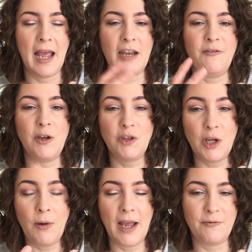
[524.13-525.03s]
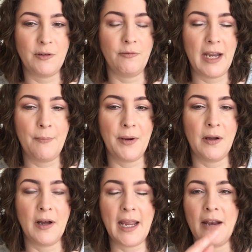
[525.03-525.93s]
And if you do have to
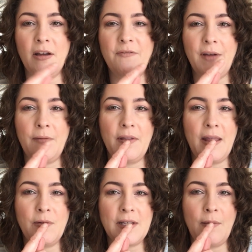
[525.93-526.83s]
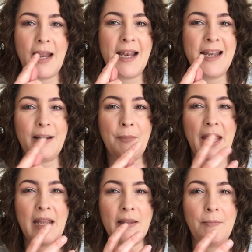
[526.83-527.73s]
reapply, and I found that there was only a little
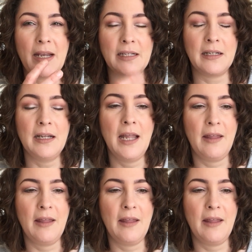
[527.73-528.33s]
bit in the middle,